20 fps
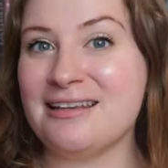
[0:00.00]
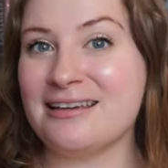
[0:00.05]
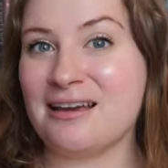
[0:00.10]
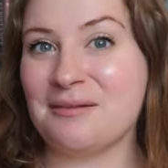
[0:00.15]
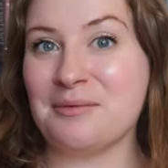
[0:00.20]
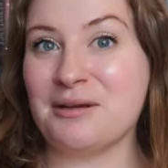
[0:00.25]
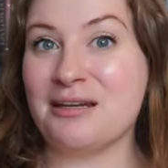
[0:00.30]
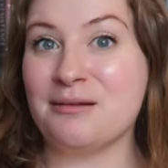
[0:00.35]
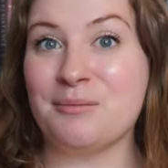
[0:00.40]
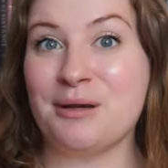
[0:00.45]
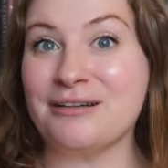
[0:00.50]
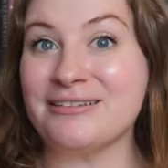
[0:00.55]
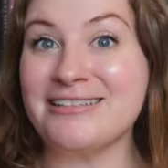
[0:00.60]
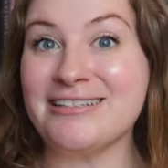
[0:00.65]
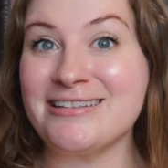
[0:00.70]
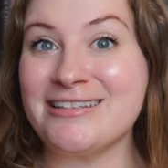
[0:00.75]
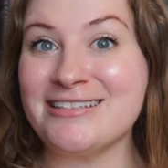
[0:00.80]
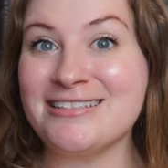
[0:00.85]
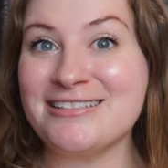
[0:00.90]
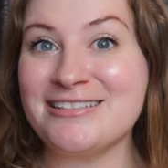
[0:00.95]
Like I'm getting
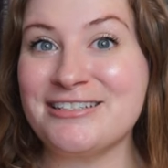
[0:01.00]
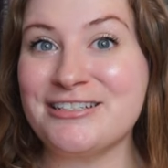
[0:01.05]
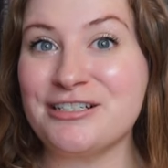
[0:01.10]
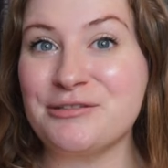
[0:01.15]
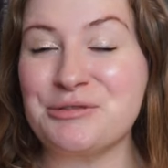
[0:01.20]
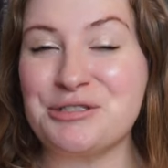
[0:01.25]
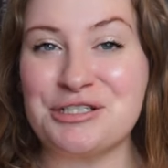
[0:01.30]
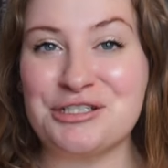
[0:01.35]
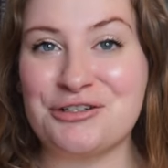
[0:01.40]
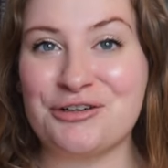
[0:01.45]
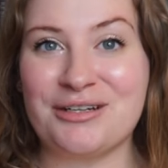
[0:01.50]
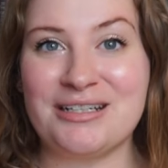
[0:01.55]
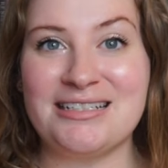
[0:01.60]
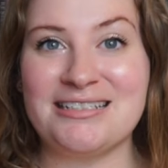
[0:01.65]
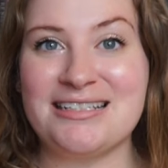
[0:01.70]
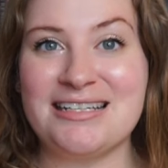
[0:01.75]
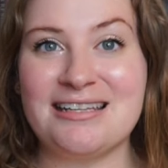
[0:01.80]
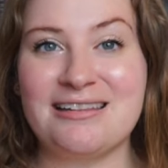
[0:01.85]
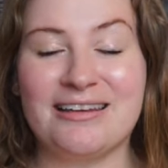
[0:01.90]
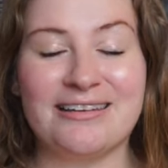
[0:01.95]
married this year which is
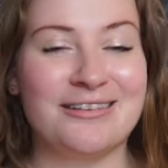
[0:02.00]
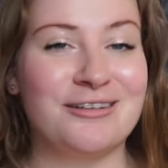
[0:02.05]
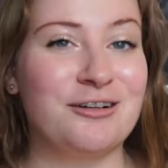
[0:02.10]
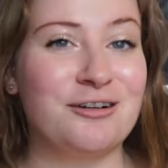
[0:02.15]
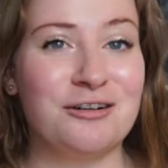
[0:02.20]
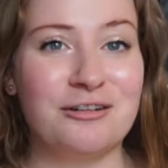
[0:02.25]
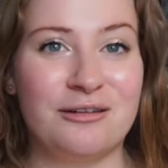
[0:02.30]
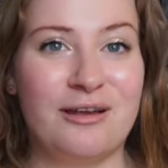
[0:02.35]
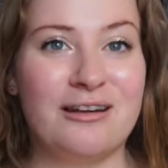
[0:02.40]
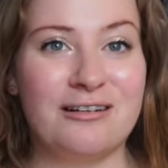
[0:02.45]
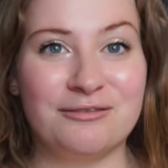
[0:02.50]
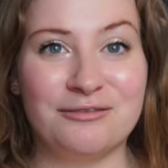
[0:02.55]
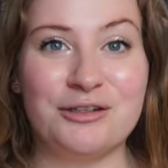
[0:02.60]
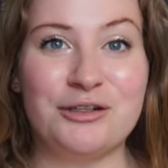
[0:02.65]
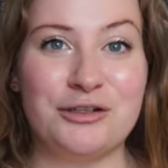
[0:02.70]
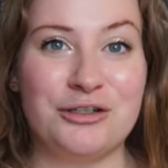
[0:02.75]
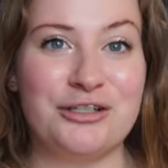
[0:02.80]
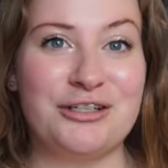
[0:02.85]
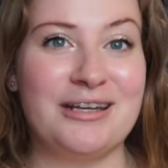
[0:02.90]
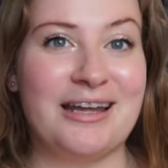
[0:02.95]
crazy. Like there are a lot of
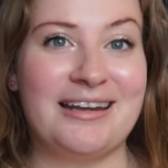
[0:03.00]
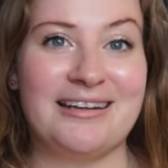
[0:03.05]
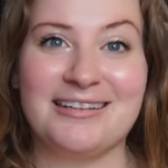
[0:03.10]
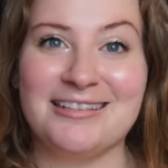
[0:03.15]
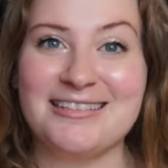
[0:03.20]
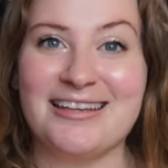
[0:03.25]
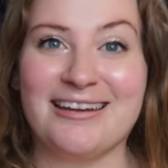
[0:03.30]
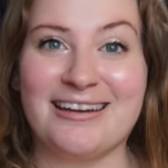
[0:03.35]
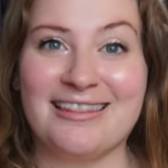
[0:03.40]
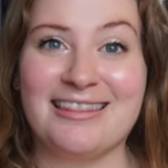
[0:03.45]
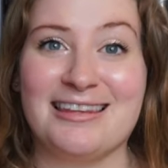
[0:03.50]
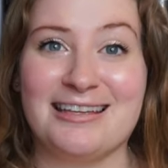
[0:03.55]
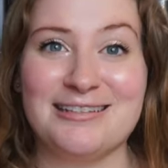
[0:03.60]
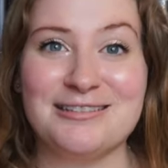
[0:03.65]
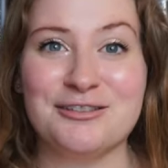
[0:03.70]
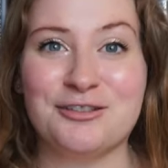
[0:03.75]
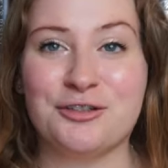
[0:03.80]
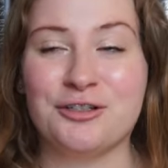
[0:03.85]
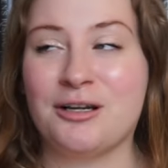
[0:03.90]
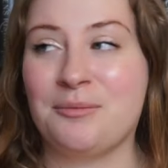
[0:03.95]
good and exciting
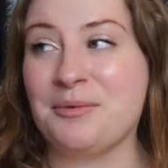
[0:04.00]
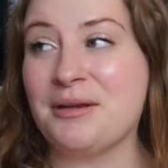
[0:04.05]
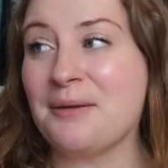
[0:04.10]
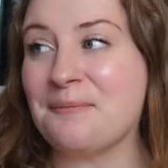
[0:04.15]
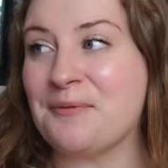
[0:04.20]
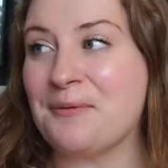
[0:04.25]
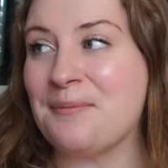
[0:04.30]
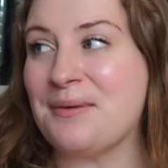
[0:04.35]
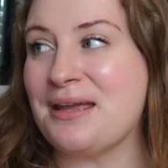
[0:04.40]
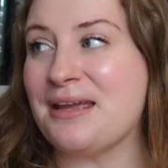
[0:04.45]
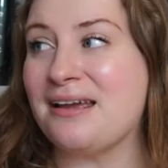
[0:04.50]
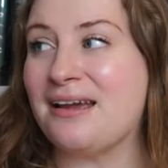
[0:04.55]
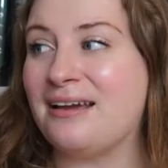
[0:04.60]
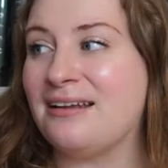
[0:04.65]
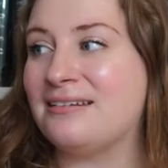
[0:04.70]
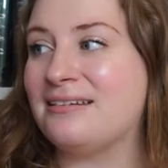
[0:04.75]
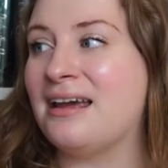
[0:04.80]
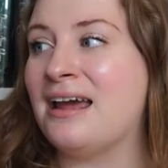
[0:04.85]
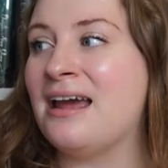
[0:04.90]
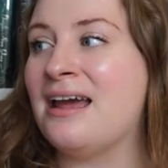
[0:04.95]
things that are coming up for me
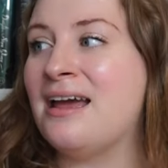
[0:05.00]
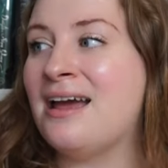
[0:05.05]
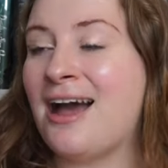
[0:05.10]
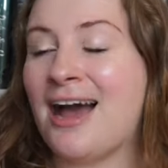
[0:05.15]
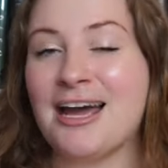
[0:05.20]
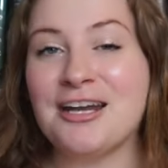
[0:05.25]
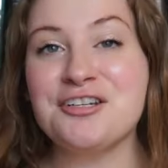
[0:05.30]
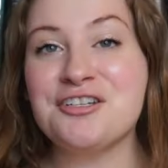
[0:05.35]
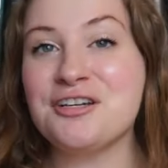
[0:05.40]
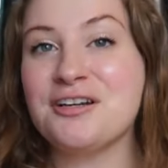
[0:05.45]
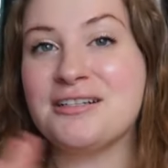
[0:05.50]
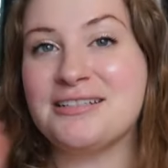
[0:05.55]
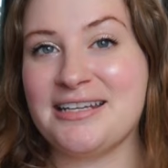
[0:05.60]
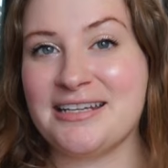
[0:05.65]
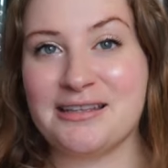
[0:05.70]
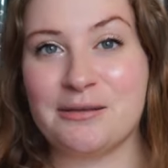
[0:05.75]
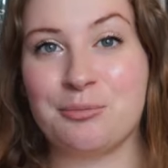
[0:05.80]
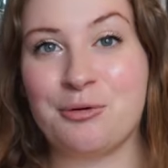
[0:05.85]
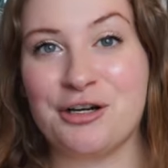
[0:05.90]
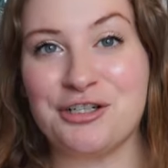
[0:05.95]
and I just need to
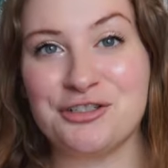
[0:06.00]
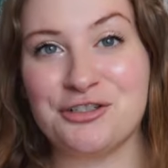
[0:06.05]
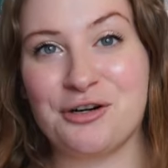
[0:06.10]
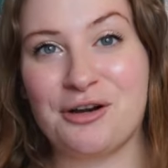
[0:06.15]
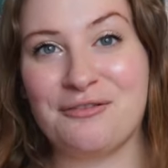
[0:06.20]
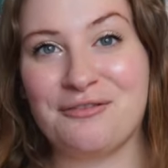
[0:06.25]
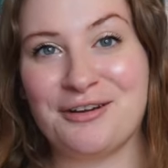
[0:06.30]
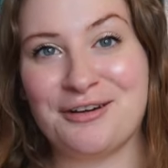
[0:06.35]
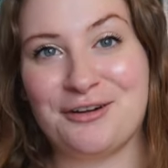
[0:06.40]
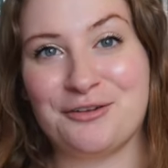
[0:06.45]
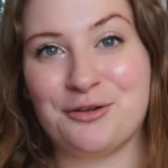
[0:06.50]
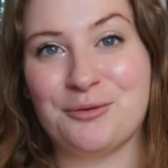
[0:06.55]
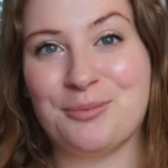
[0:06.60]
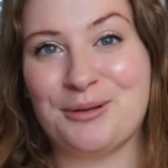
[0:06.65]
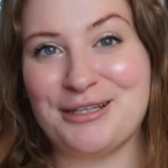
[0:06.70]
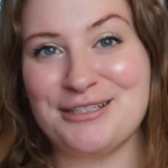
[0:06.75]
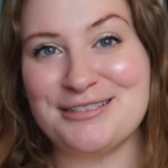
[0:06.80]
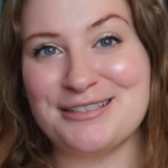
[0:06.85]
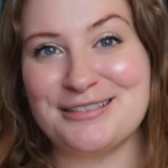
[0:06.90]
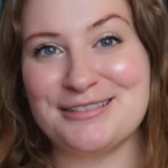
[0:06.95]
take the pressure off in other
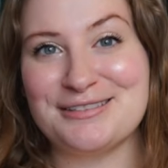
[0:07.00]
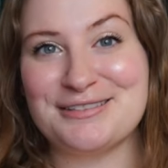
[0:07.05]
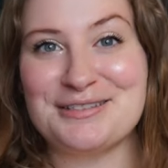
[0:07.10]
places.